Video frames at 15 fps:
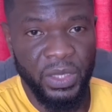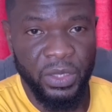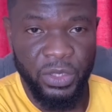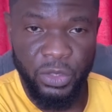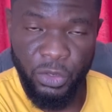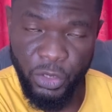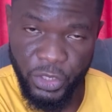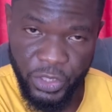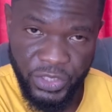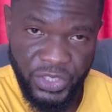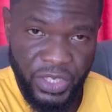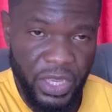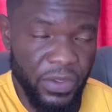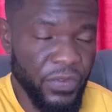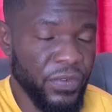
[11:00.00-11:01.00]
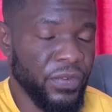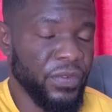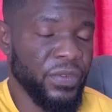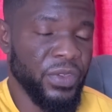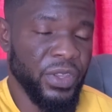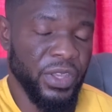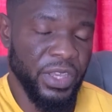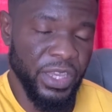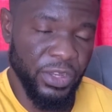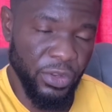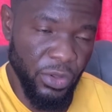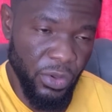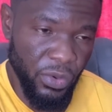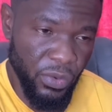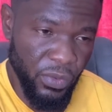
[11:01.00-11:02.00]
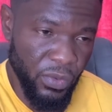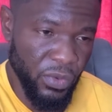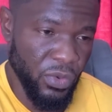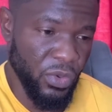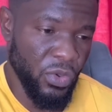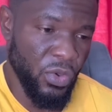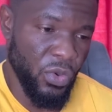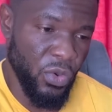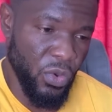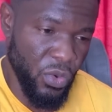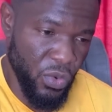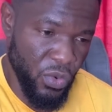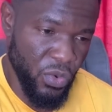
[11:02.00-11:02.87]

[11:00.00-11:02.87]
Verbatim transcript: Know yourself and know who